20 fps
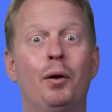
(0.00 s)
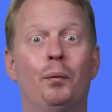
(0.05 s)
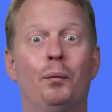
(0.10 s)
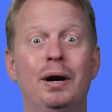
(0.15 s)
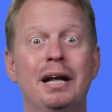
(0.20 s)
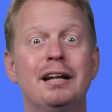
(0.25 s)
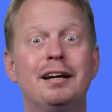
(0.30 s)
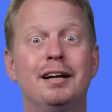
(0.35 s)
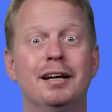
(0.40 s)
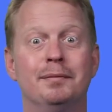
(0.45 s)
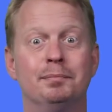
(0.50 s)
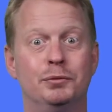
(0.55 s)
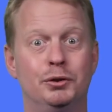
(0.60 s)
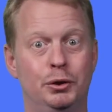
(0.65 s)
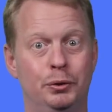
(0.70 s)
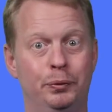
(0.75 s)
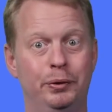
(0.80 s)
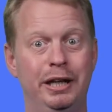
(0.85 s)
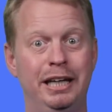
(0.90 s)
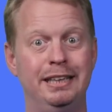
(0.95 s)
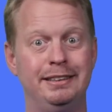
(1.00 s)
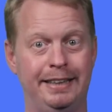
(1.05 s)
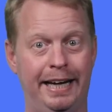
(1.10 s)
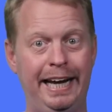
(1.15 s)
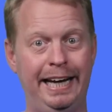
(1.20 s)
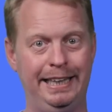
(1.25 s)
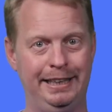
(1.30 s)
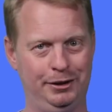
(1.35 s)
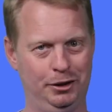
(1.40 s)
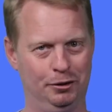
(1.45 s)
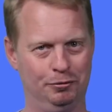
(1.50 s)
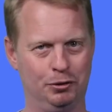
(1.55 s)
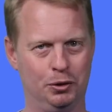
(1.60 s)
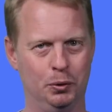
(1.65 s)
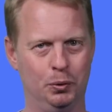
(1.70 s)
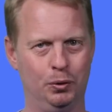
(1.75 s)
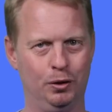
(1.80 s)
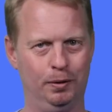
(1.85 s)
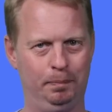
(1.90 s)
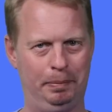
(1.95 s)
Welcome to release eight of
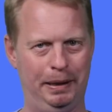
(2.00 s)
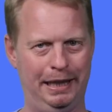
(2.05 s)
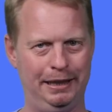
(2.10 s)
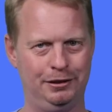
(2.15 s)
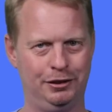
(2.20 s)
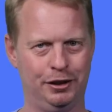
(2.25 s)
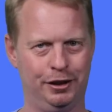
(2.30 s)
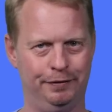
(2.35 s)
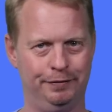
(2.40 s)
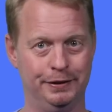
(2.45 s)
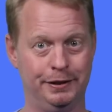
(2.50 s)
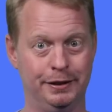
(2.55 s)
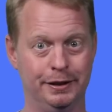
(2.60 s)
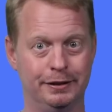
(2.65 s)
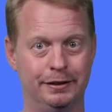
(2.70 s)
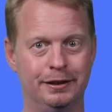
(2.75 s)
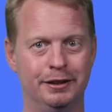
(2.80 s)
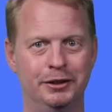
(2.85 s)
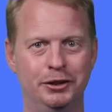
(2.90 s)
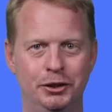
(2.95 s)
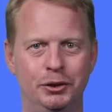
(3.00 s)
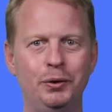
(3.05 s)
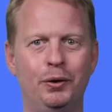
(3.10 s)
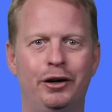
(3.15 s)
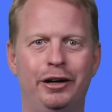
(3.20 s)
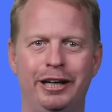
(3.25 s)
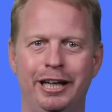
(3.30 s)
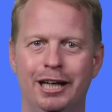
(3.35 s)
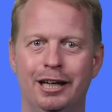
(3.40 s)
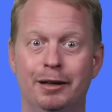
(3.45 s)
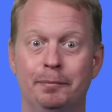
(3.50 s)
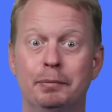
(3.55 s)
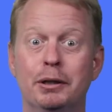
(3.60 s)
Google Play Services. You are here